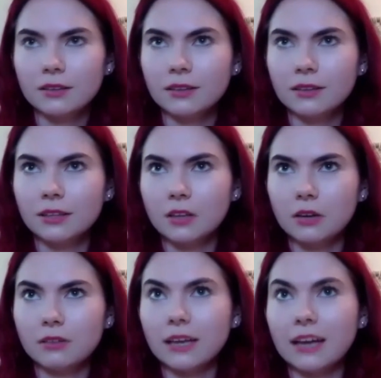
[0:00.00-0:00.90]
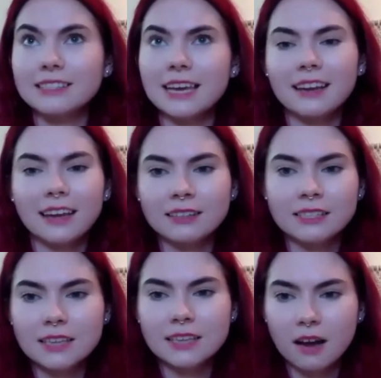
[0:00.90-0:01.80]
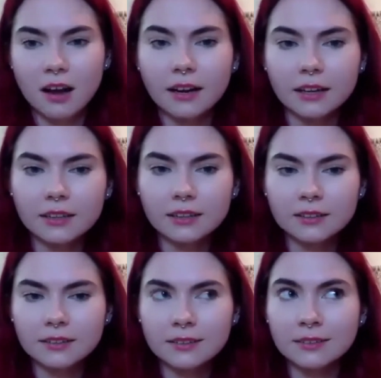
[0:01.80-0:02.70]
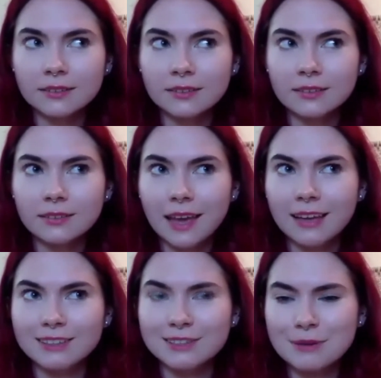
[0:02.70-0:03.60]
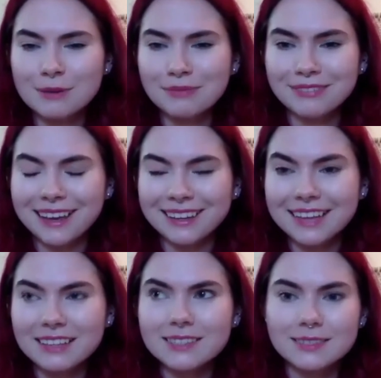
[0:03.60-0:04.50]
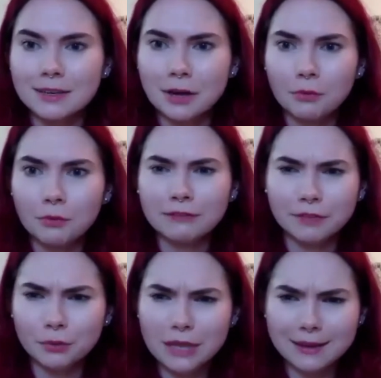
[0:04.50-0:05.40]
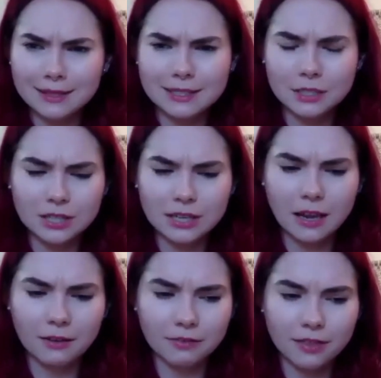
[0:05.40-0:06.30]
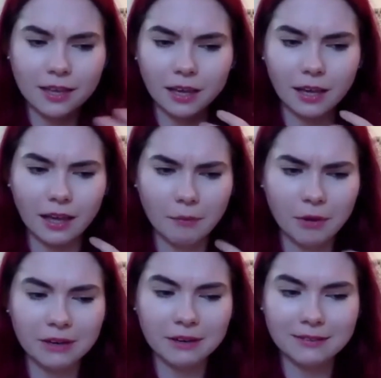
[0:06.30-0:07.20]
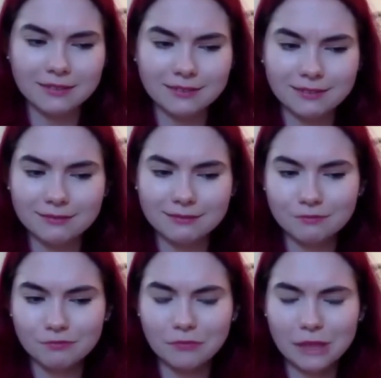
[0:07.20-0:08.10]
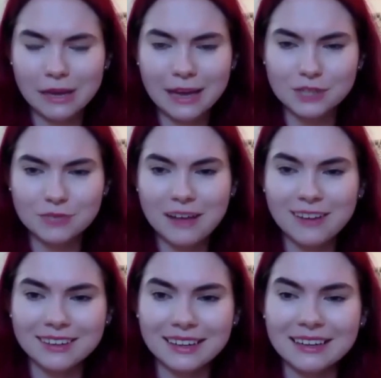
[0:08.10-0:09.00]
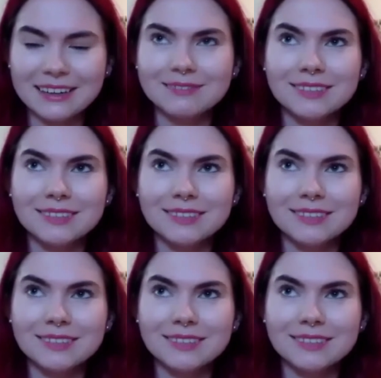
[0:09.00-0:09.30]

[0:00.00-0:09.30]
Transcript: like I take an antipsychotic, and people like that's we view that as such a negative thing, but in actuality